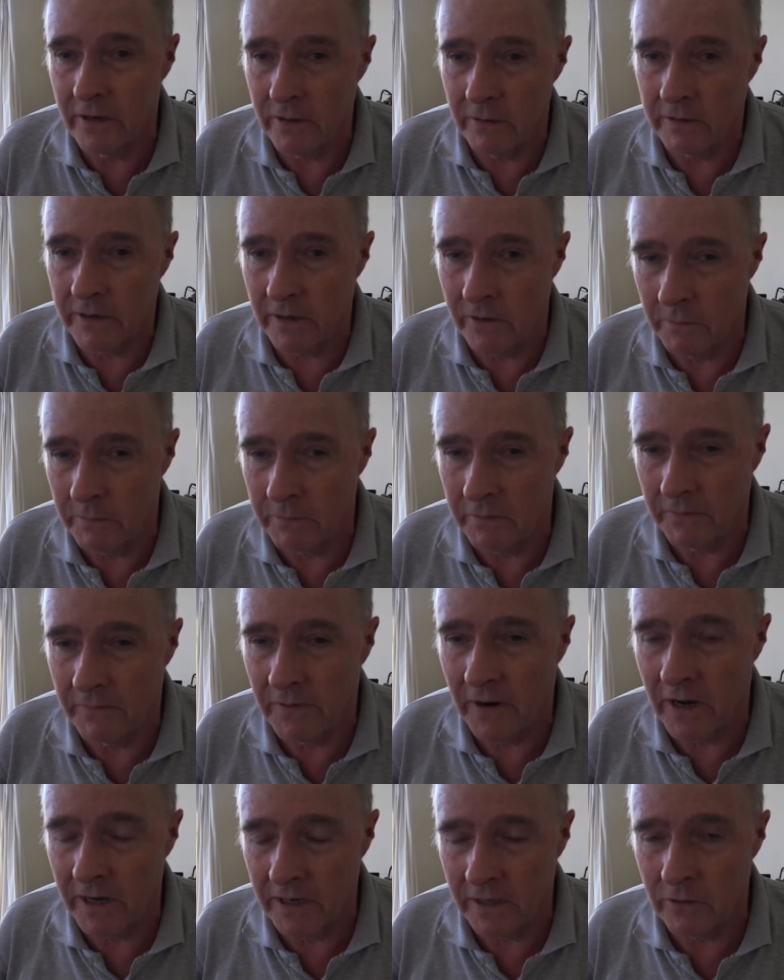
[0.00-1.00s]
it'll
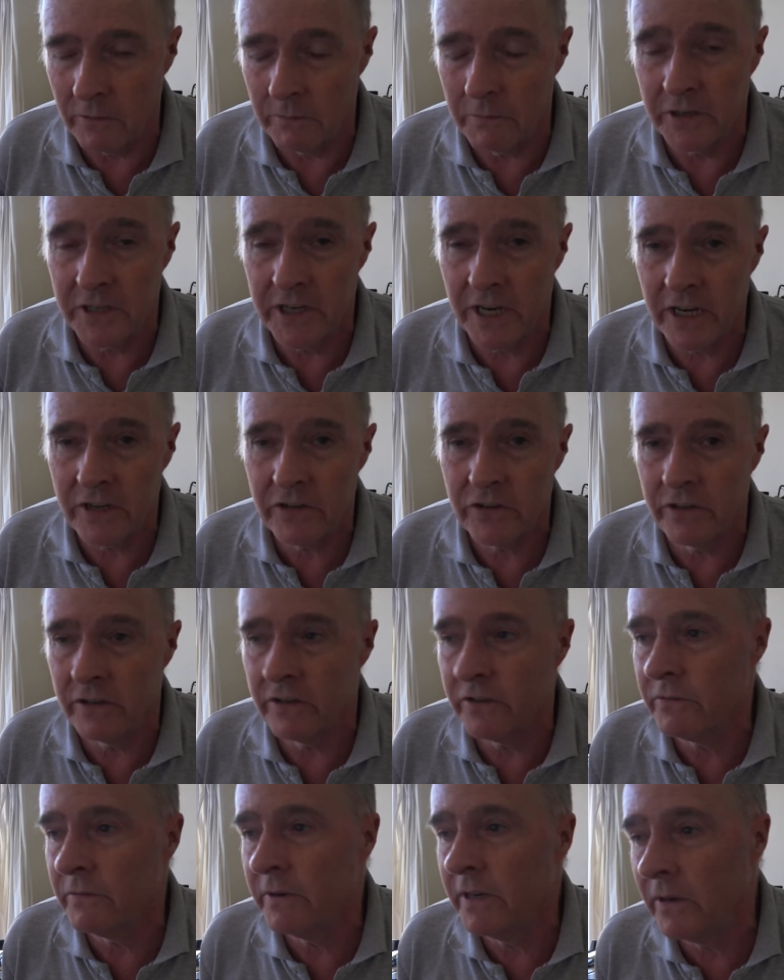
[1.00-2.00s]
provide a little protection
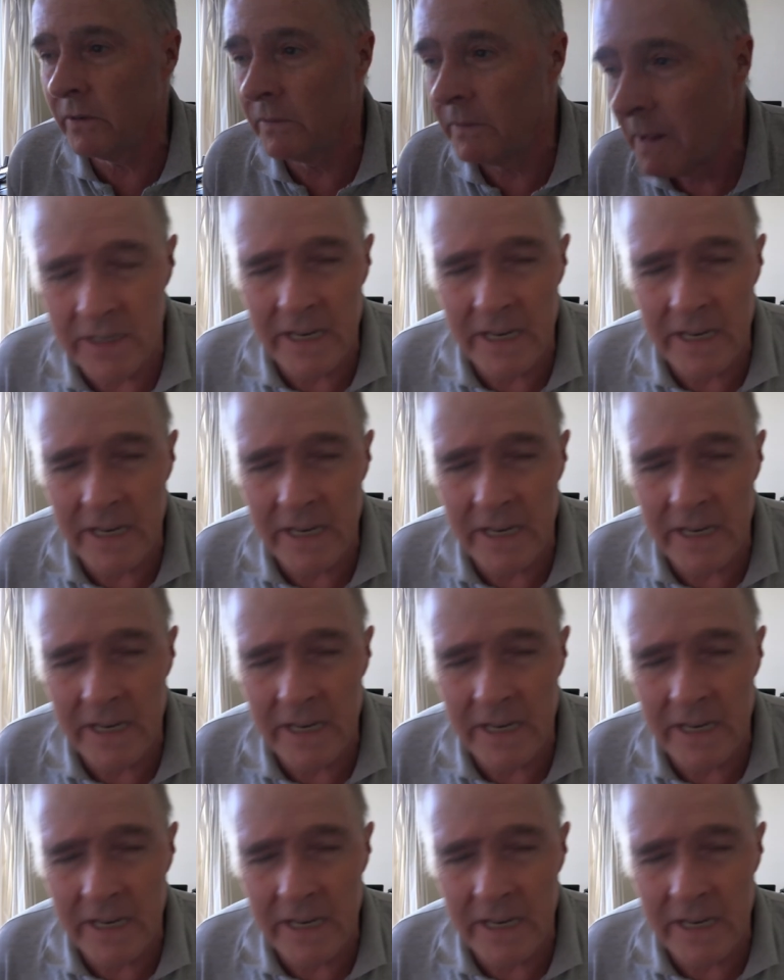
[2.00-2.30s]
as well.